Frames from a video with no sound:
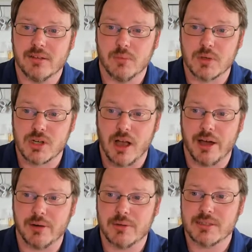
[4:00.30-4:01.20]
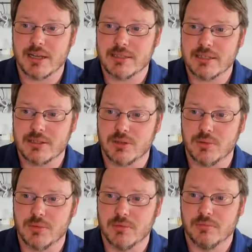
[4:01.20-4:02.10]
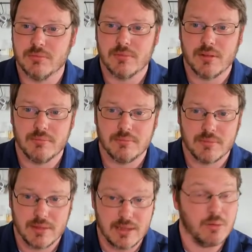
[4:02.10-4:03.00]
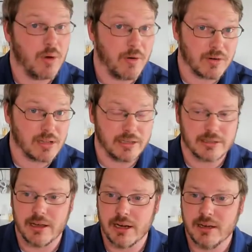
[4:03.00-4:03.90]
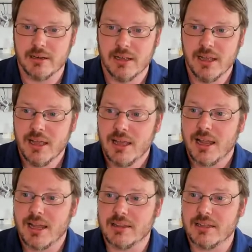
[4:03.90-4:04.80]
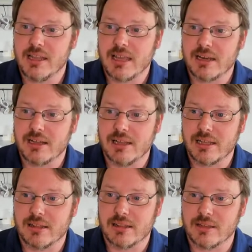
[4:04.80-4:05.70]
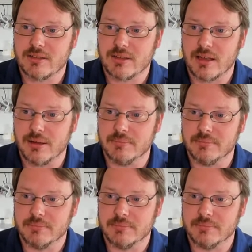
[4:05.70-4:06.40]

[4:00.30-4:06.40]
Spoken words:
which auto assigns it to whoever clicked on it. And then they can click this, go